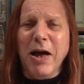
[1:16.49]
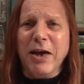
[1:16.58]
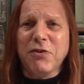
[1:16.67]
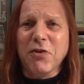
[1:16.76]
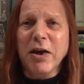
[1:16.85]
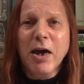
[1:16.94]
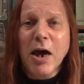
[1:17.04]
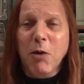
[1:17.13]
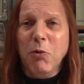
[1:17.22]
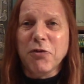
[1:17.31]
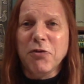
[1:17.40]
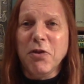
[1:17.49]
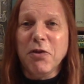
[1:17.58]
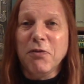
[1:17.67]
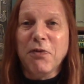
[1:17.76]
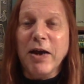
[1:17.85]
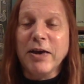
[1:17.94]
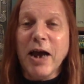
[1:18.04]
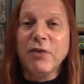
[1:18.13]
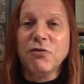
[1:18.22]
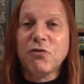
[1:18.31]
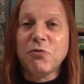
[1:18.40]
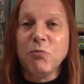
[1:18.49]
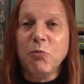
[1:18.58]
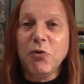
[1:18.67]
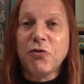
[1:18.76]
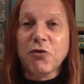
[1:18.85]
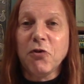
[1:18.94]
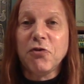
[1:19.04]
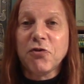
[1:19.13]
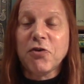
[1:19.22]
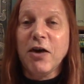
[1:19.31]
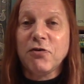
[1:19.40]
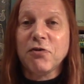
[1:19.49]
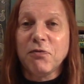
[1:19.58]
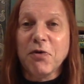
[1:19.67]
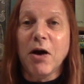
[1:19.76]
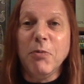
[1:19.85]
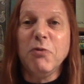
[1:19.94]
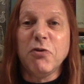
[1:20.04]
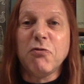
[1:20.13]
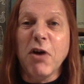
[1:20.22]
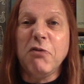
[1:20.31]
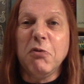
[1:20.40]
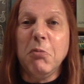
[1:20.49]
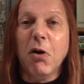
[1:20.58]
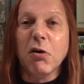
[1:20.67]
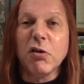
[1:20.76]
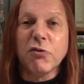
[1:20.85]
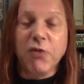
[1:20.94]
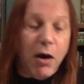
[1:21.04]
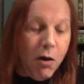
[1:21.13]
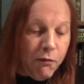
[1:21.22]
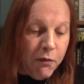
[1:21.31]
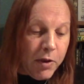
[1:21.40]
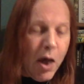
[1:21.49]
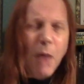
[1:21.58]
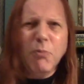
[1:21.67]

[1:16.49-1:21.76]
Actually, it wasn't that the fact it hadn't withstood the test of time. It was a dreadful bottling to start off with.